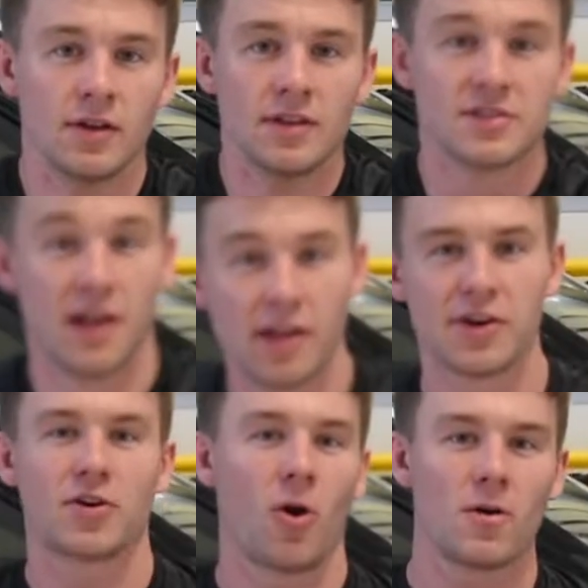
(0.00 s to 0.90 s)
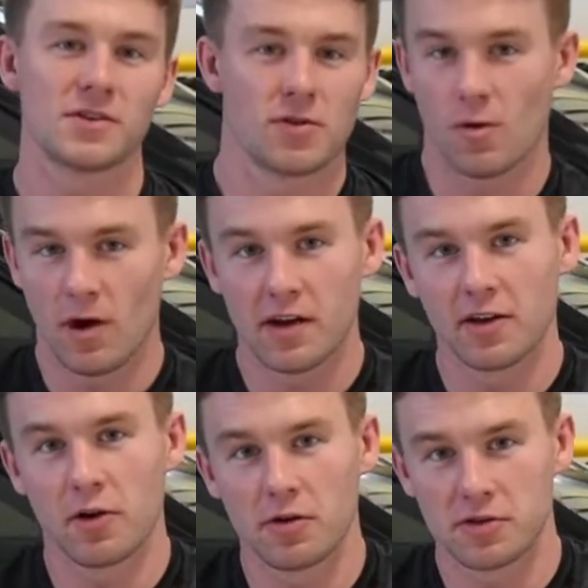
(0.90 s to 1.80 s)
So now that your car is all ready to
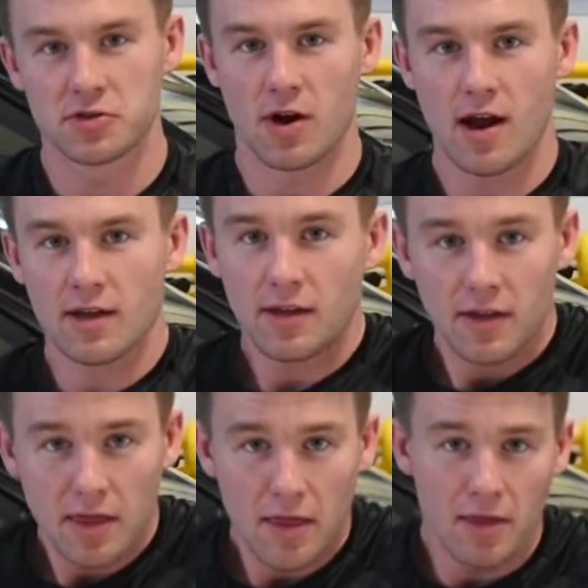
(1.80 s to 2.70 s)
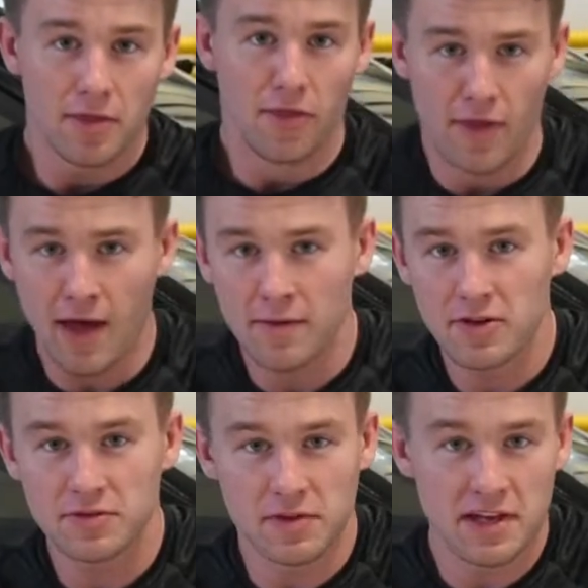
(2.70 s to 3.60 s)
go to the track, that
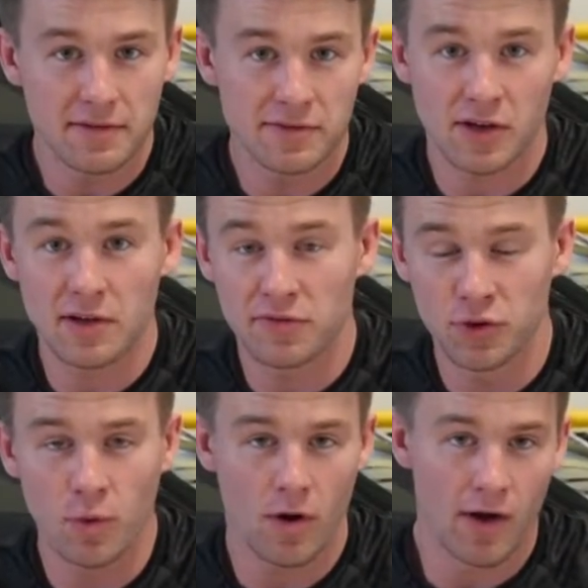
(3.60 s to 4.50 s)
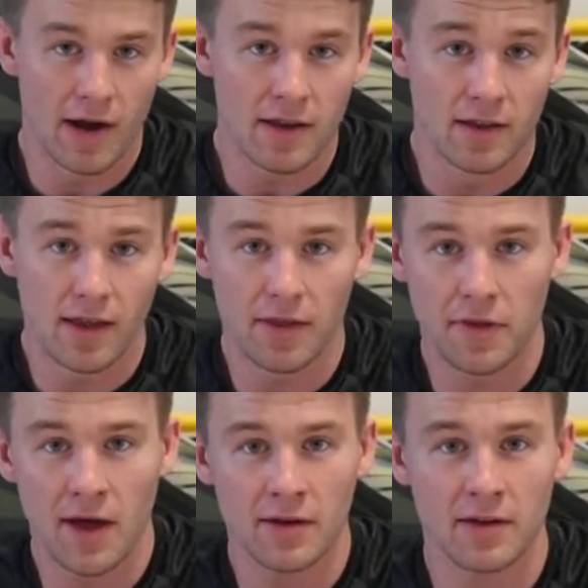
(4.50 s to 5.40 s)
just leaves if you are ready. And
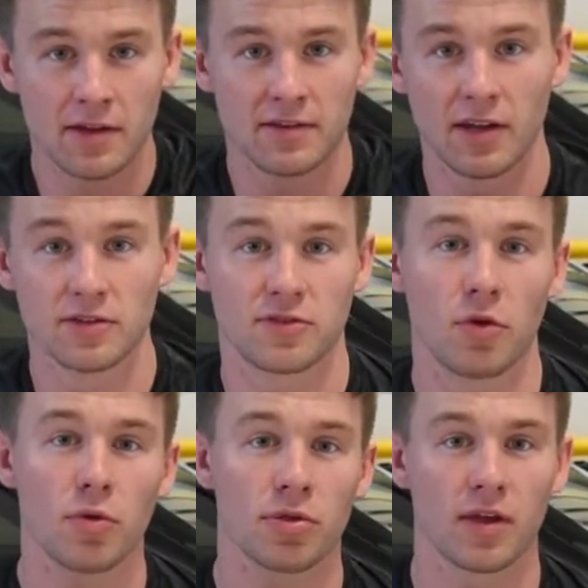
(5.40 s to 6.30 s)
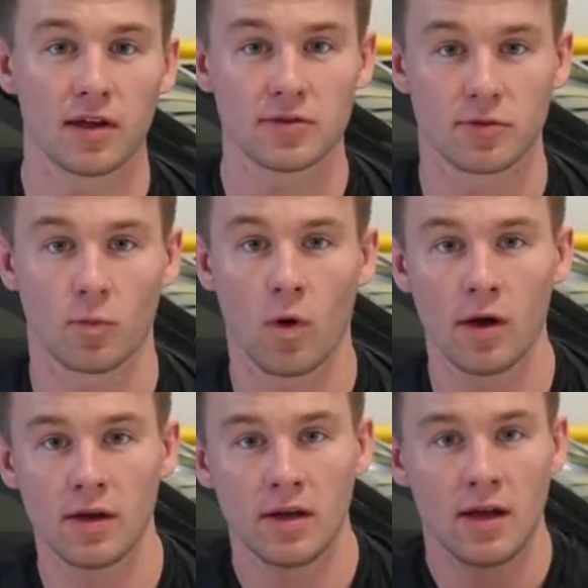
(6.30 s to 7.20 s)
that entails two things.
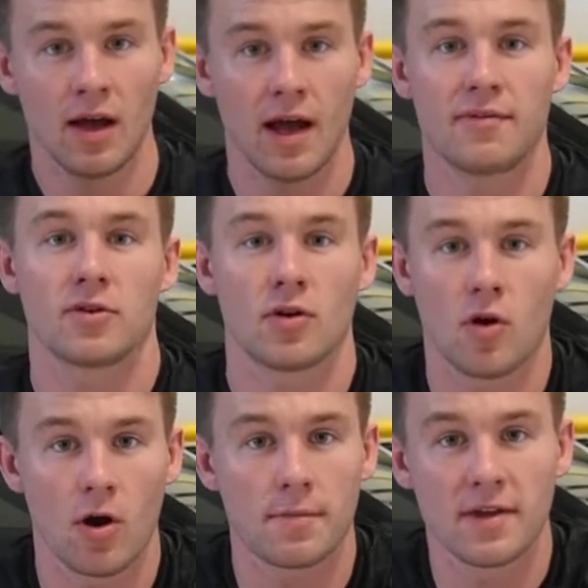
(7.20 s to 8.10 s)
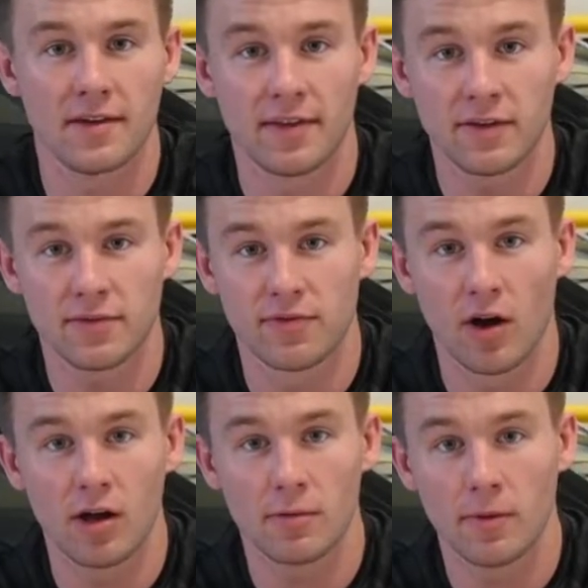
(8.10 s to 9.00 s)
One, having your car be
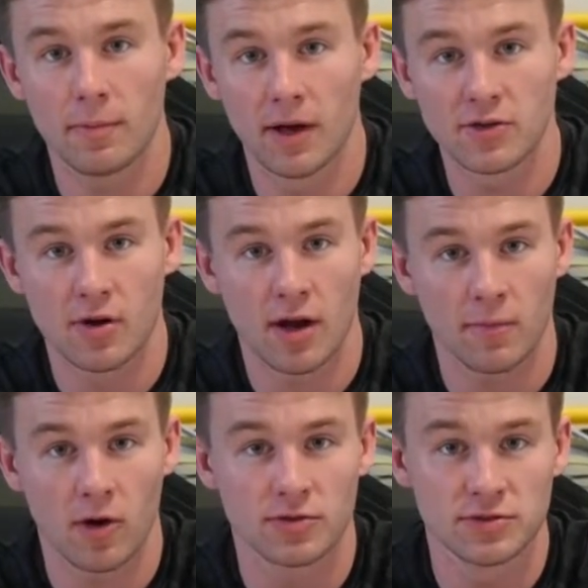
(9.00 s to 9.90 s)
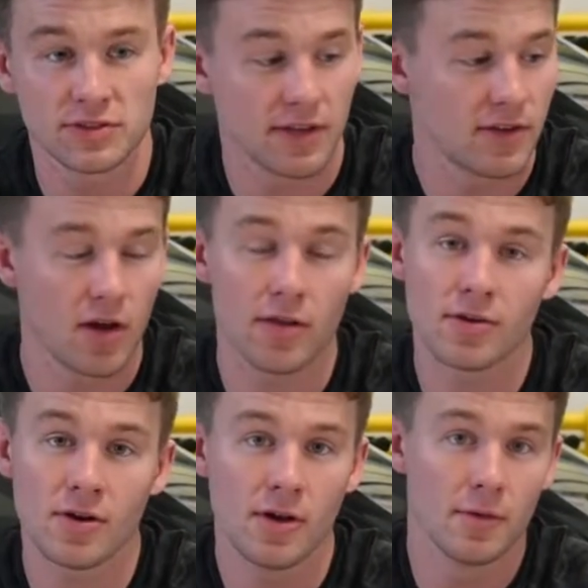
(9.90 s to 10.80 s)
identifiable by track marshals, and the
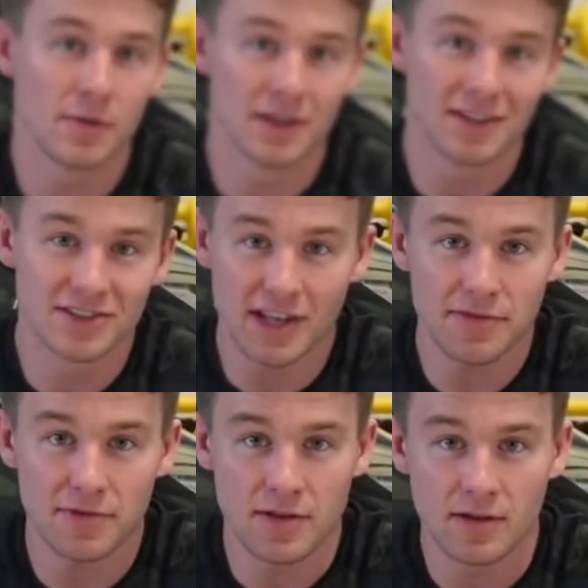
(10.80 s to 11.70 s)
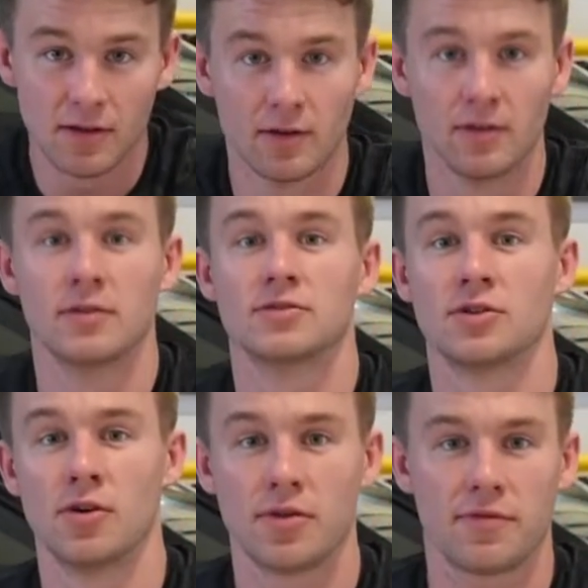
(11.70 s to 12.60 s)
other being safety.
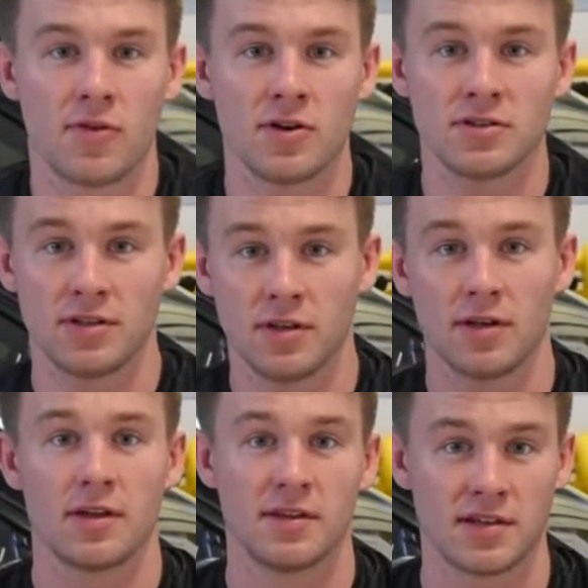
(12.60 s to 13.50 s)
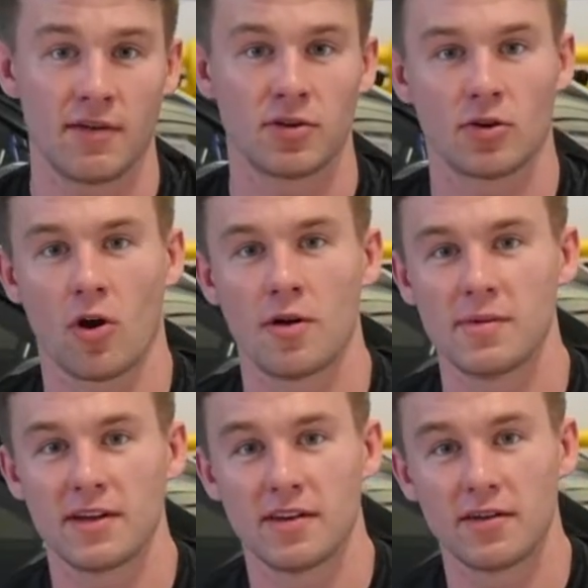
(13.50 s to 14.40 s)
So the first is having your car
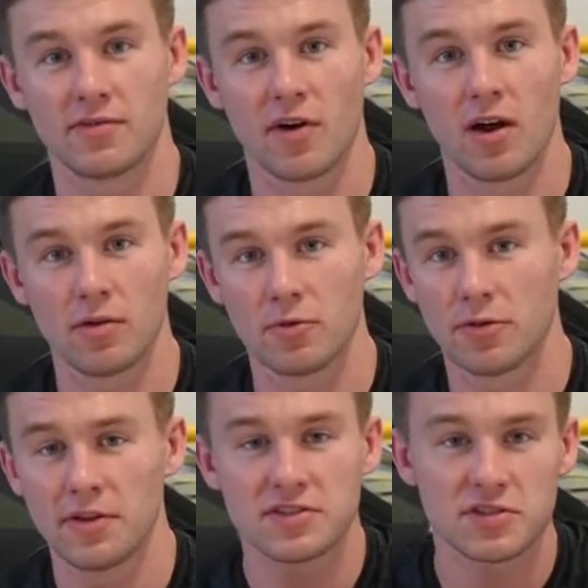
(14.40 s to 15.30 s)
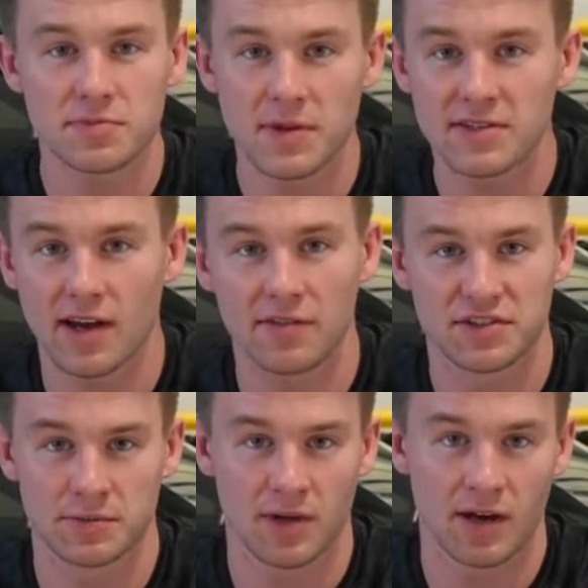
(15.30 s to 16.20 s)
be identifiable. This just means having
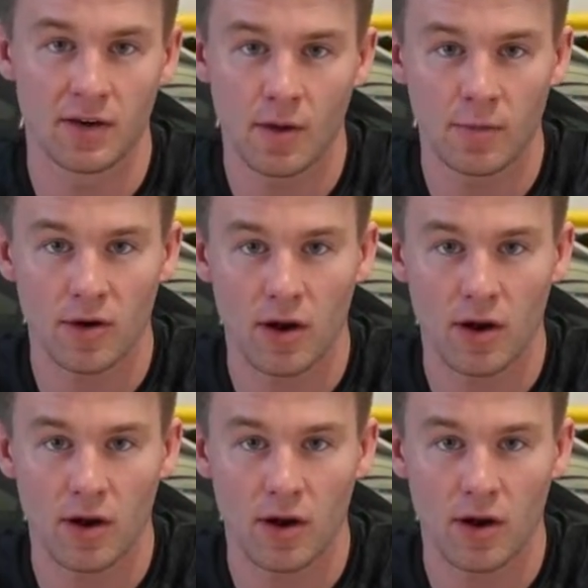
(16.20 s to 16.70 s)
some kind of number